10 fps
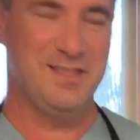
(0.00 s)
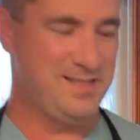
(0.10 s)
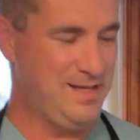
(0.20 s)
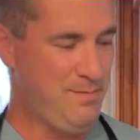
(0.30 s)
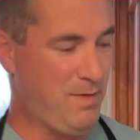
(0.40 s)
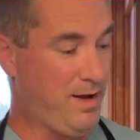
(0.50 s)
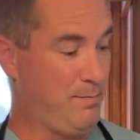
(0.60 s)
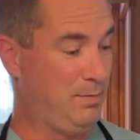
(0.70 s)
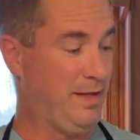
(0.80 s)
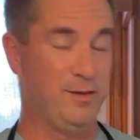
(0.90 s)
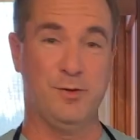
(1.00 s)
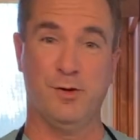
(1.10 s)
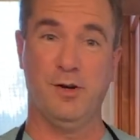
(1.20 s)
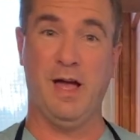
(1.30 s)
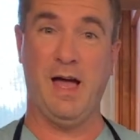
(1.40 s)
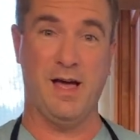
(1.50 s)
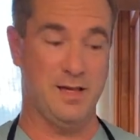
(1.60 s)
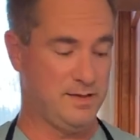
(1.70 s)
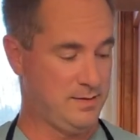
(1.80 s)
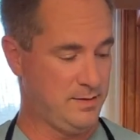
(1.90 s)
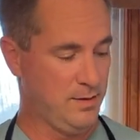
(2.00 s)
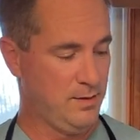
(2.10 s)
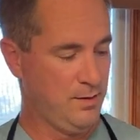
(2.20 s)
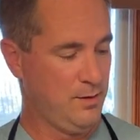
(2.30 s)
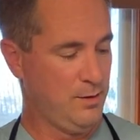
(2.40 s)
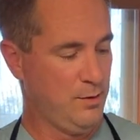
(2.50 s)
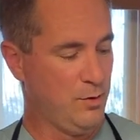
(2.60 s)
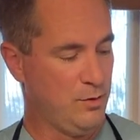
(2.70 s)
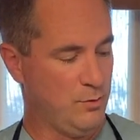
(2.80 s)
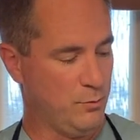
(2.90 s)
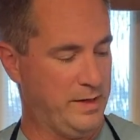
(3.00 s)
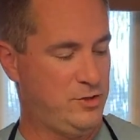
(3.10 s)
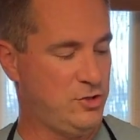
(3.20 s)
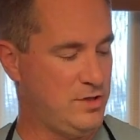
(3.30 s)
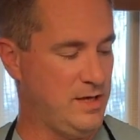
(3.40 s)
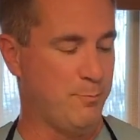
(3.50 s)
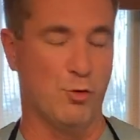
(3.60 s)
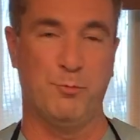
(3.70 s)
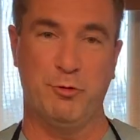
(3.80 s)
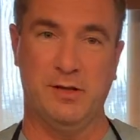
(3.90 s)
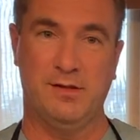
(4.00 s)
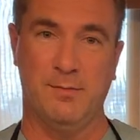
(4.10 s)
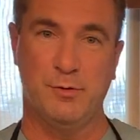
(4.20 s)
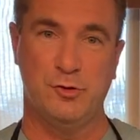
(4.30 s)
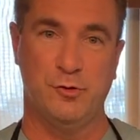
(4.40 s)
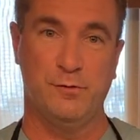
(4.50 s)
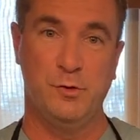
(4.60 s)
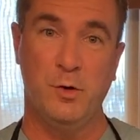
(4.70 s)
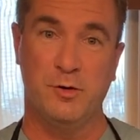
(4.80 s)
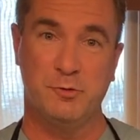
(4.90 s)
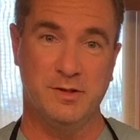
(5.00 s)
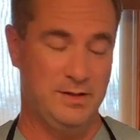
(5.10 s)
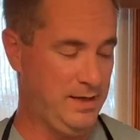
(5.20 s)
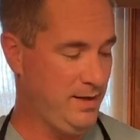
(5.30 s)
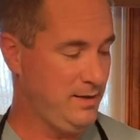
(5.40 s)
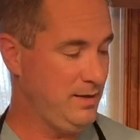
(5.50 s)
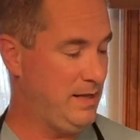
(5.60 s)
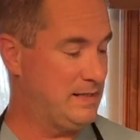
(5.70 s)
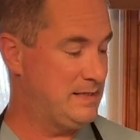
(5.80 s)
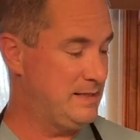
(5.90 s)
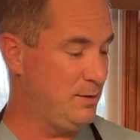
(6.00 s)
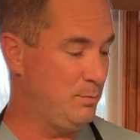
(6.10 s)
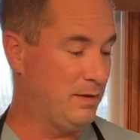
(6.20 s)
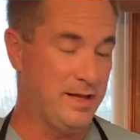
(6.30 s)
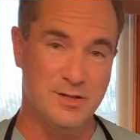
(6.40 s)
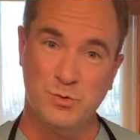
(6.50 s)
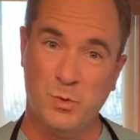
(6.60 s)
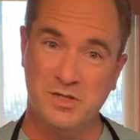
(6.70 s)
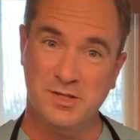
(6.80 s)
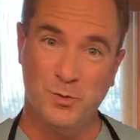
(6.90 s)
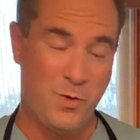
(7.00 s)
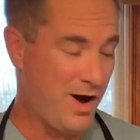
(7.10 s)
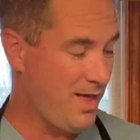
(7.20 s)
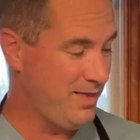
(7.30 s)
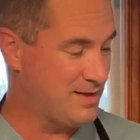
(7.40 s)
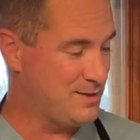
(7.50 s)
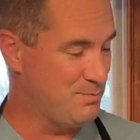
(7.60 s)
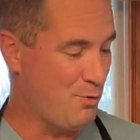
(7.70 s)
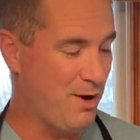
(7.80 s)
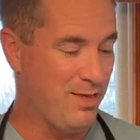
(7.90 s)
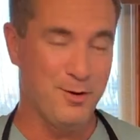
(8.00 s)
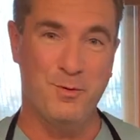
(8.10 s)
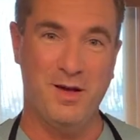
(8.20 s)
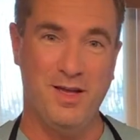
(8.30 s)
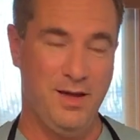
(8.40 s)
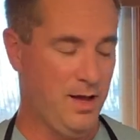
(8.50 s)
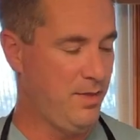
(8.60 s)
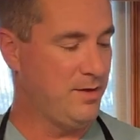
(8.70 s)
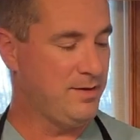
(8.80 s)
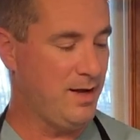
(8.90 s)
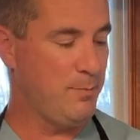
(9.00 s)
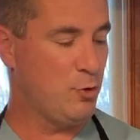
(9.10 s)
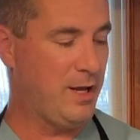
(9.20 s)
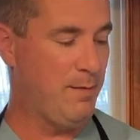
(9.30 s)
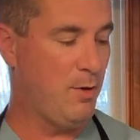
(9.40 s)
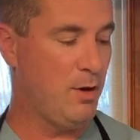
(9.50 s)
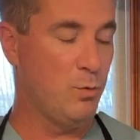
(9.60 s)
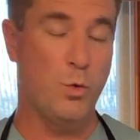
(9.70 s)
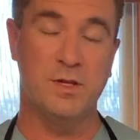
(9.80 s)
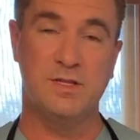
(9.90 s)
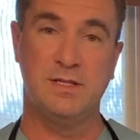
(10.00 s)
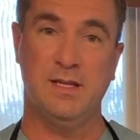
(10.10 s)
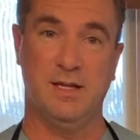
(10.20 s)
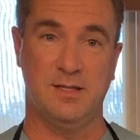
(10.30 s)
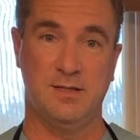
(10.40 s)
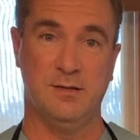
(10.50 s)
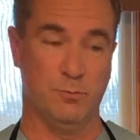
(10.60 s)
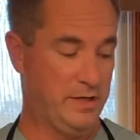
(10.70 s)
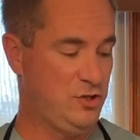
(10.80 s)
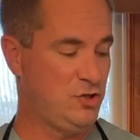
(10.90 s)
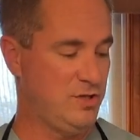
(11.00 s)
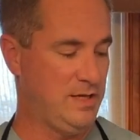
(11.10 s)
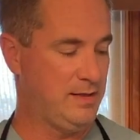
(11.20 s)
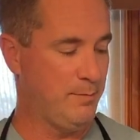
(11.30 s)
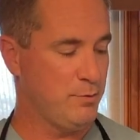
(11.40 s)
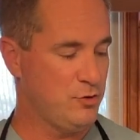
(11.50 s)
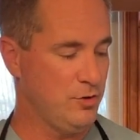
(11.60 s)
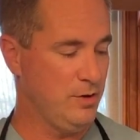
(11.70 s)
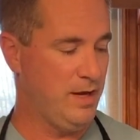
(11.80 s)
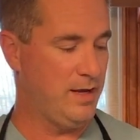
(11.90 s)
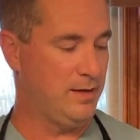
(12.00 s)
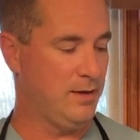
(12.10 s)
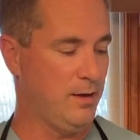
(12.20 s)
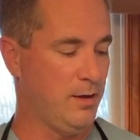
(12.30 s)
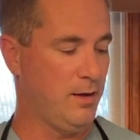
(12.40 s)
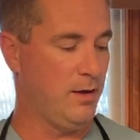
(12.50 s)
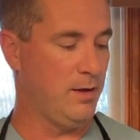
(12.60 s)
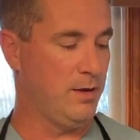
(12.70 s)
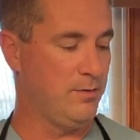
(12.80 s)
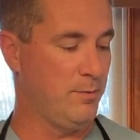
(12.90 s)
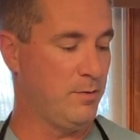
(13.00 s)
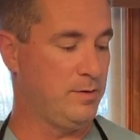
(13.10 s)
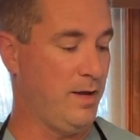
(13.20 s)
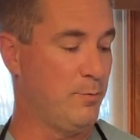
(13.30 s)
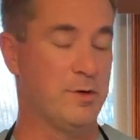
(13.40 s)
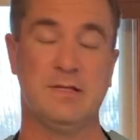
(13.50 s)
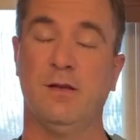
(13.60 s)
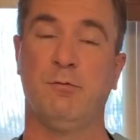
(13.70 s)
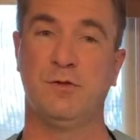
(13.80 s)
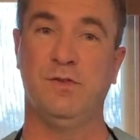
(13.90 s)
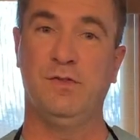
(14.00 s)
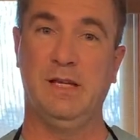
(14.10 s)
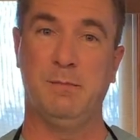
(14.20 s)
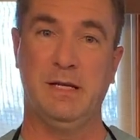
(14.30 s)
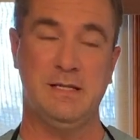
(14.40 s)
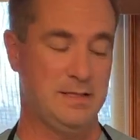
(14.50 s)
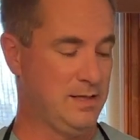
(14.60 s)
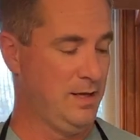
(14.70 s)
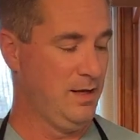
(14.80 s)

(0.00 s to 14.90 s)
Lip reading: see, my blender has reached the appropriate temperature of 210. It still blends once in a while. It's boiling away. The timer came on once it reached the temperature, and the timer itself was 15 minutes.